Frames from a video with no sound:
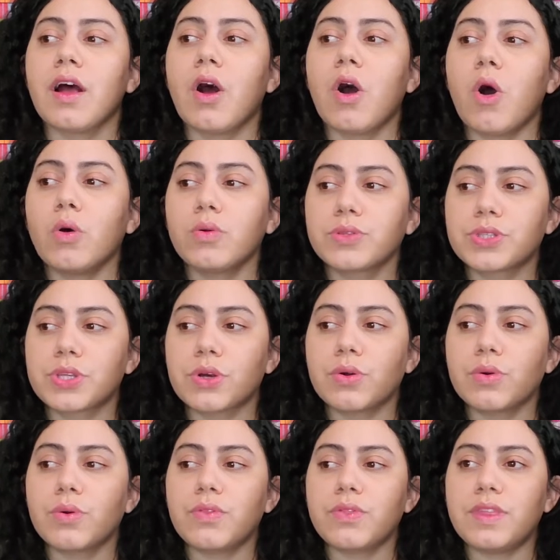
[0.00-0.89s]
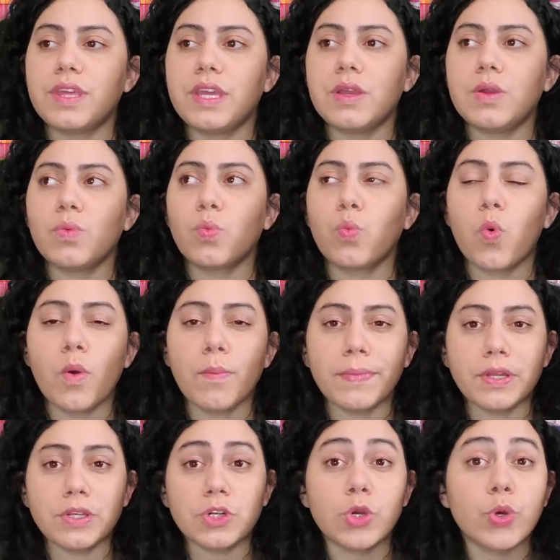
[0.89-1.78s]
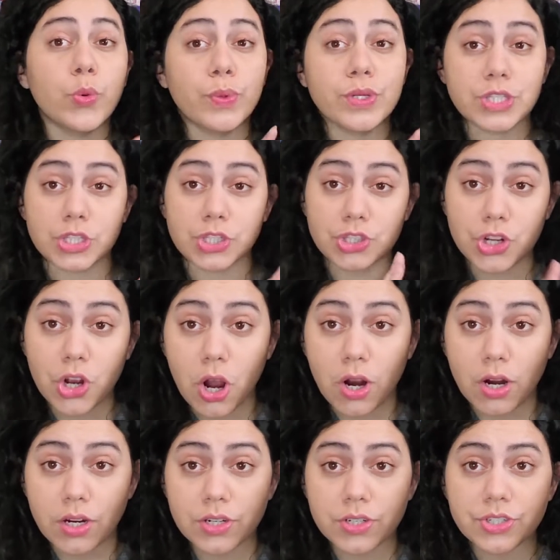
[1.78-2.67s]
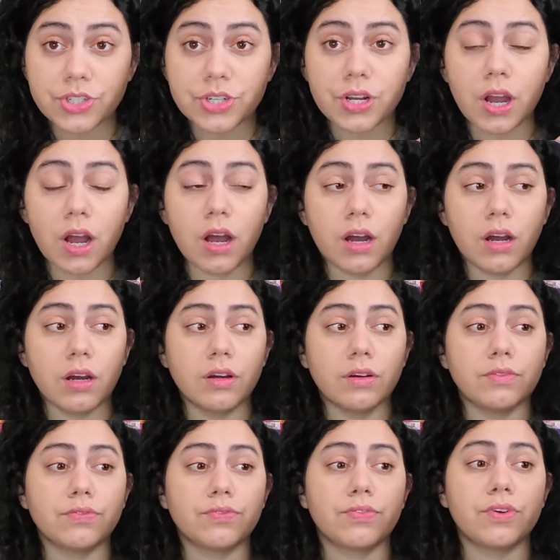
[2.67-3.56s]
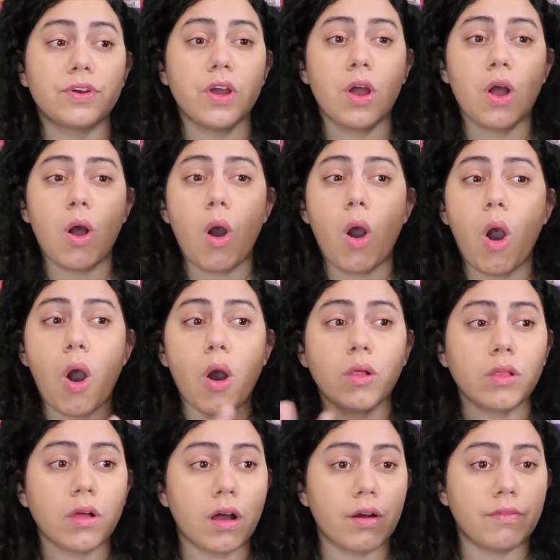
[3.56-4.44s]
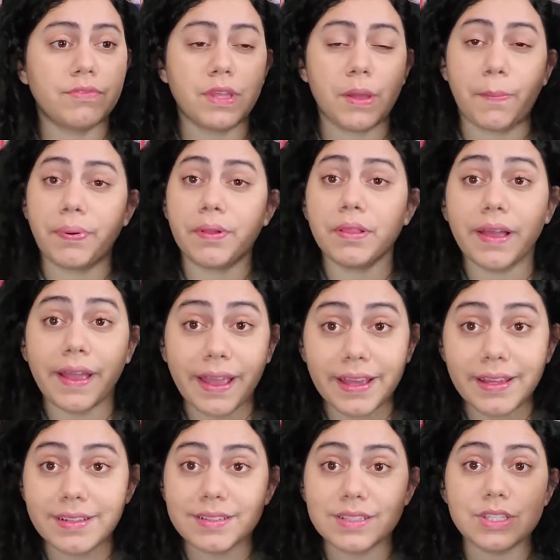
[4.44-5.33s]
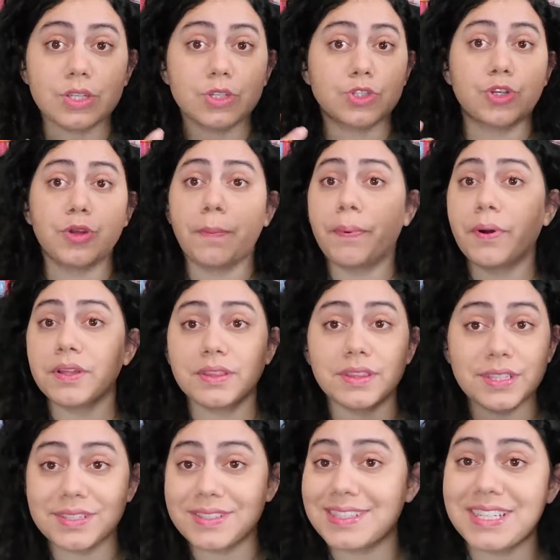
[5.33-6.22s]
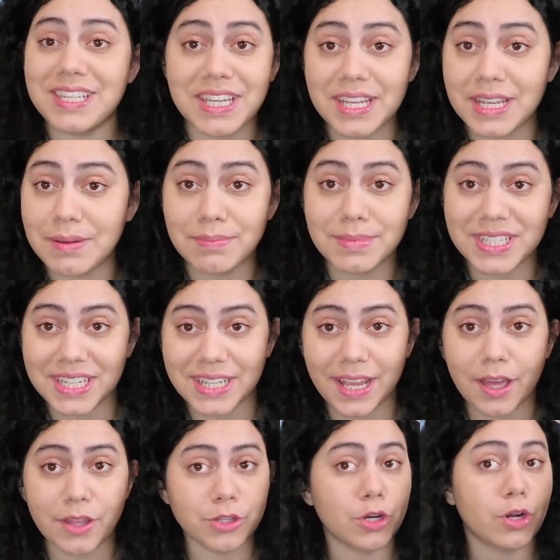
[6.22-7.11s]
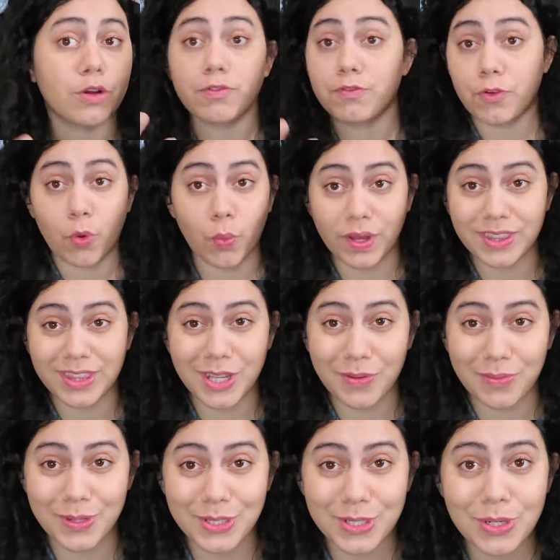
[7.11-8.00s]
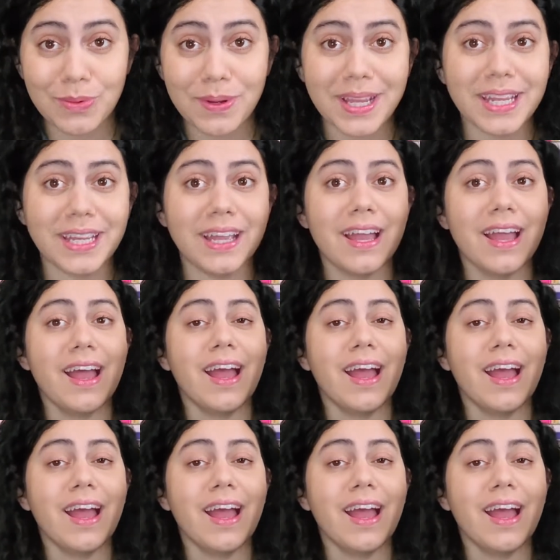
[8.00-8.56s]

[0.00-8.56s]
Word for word: also the woman who is in charge of all of the plans to put this team together for what they were doing.